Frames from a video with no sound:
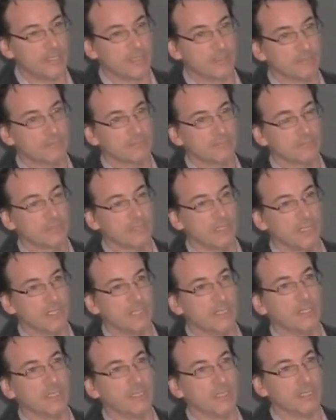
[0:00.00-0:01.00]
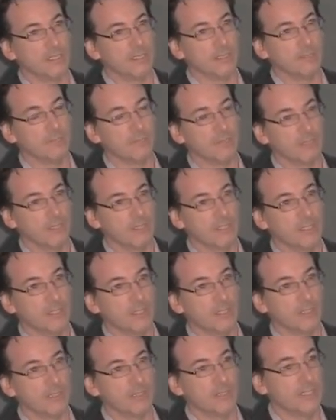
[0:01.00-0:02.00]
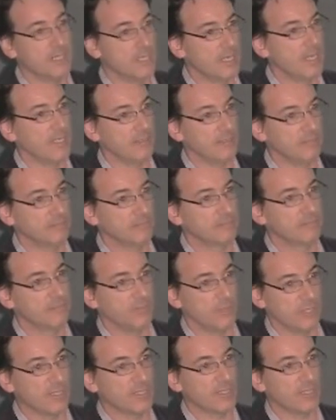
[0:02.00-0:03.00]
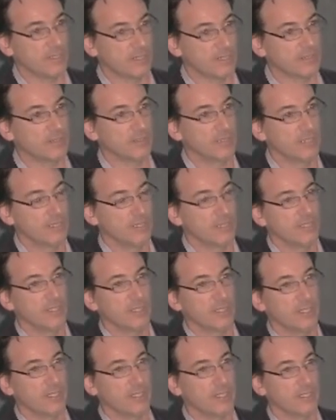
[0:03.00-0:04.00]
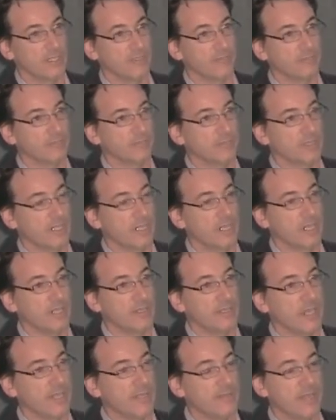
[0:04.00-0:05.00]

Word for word: A complete synthetic DNA, for instance.